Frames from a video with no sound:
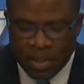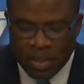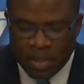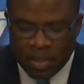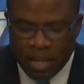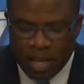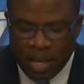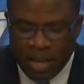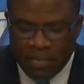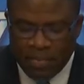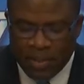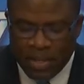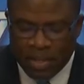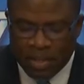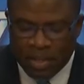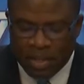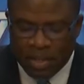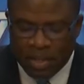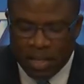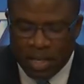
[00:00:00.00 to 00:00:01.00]
The
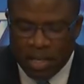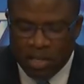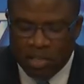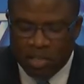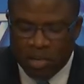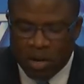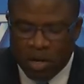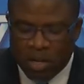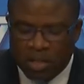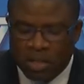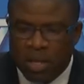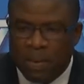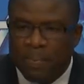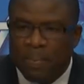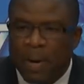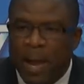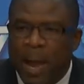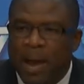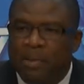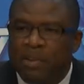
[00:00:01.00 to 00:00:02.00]
effort in drug
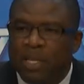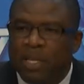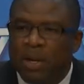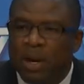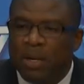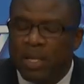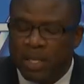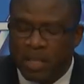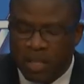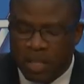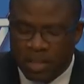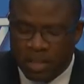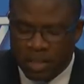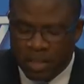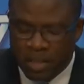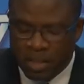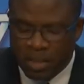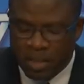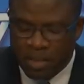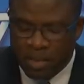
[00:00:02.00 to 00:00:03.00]
supply
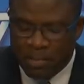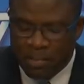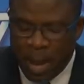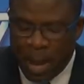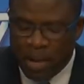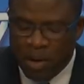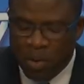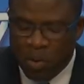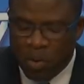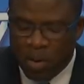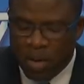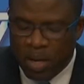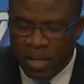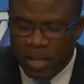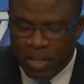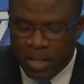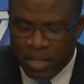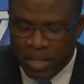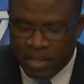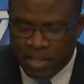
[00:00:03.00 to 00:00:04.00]
reduction by
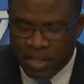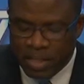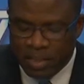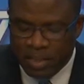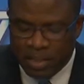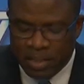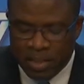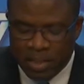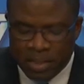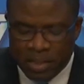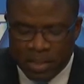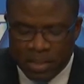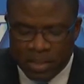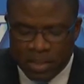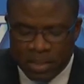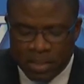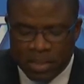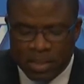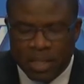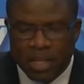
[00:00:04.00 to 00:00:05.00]
local
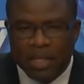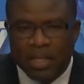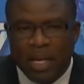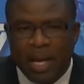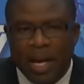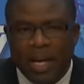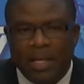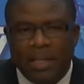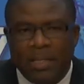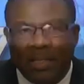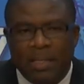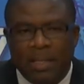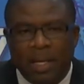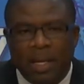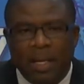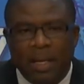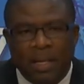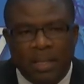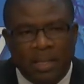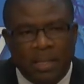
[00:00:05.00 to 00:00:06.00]
agencies such as the
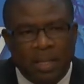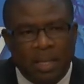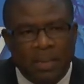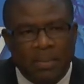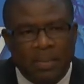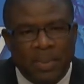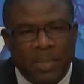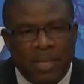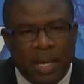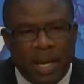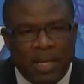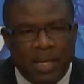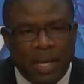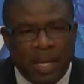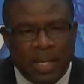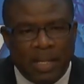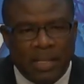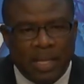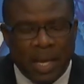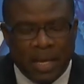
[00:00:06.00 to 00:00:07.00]
Customs and
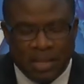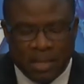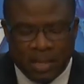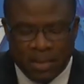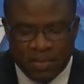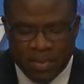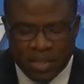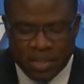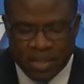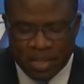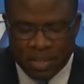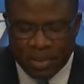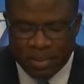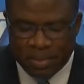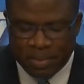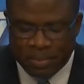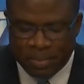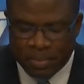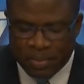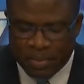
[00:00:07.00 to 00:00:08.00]
Excise Division,
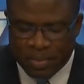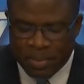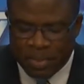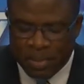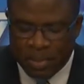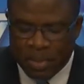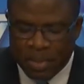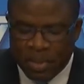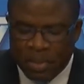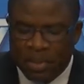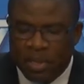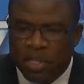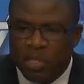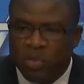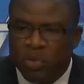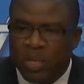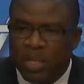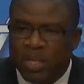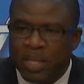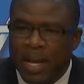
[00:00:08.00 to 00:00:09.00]
the
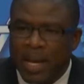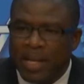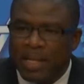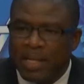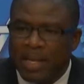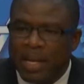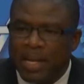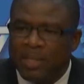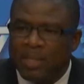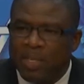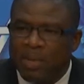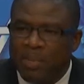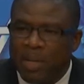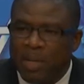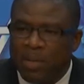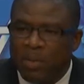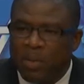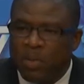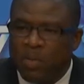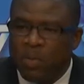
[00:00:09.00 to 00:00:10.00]
Trinidad and
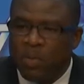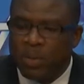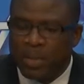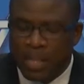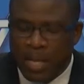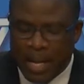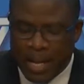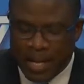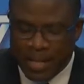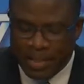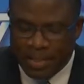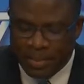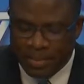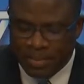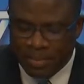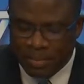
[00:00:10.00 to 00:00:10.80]
Tobago Coast Guard,